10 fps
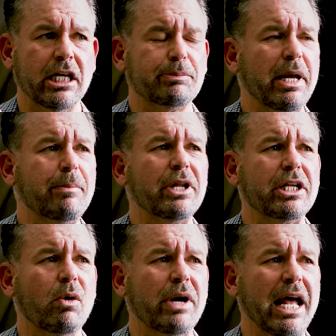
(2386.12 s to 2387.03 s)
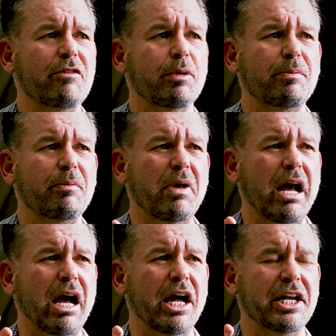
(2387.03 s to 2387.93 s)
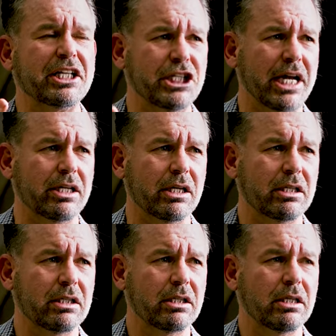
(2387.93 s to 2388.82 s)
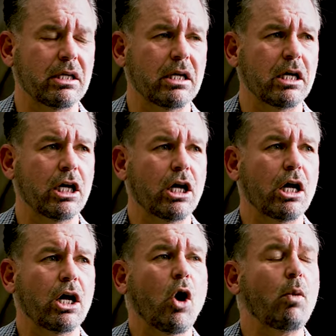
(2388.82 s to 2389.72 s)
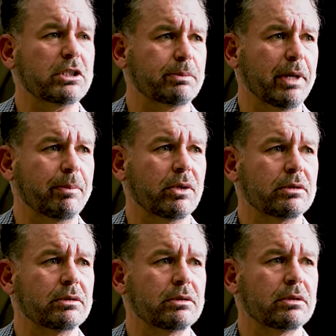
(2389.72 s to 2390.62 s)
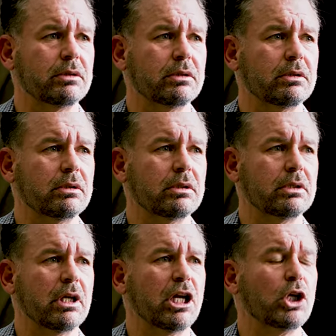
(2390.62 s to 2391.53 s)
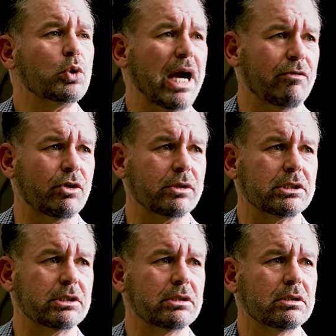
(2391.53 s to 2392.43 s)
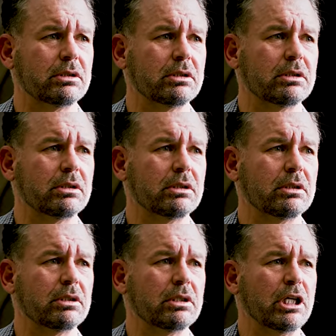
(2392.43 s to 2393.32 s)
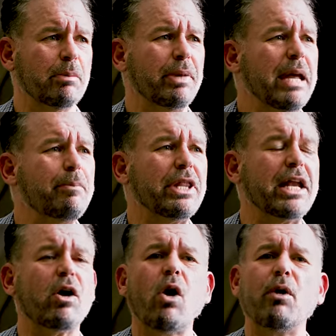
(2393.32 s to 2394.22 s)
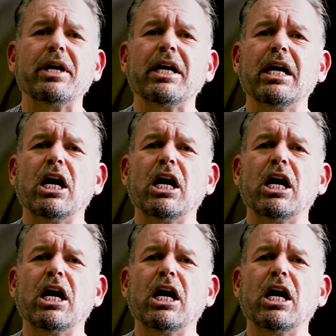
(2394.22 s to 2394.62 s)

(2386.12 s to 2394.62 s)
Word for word: It's people that don't have a, an agenda. Homeless people, travelers, people that aren't